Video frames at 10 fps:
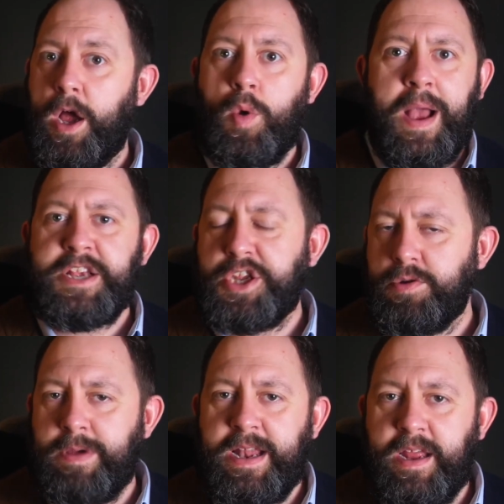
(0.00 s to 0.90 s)
OS
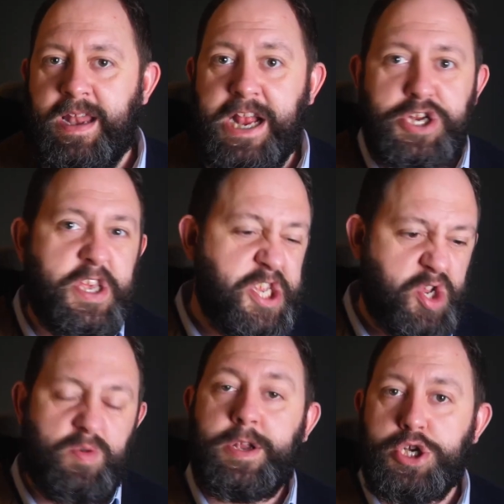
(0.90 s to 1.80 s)
you're in and actually
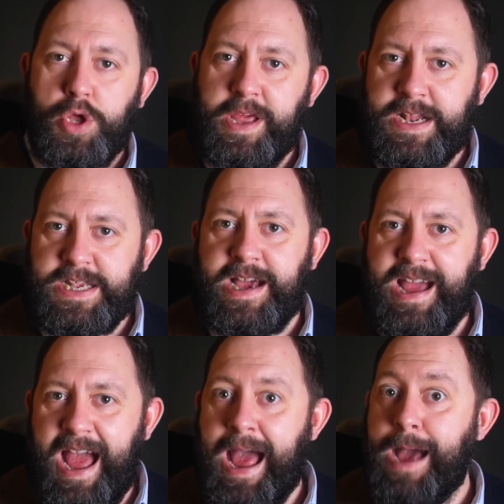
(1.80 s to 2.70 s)
screenshot the entire
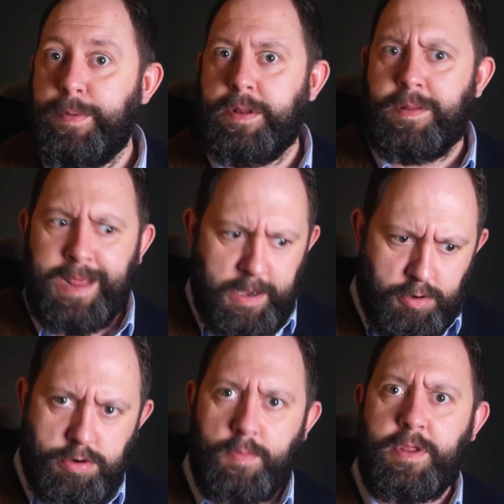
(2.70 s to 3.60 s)
app and then
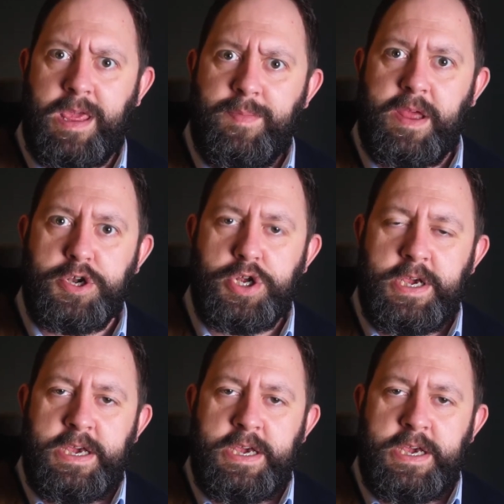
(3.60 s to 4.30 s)
crop the image.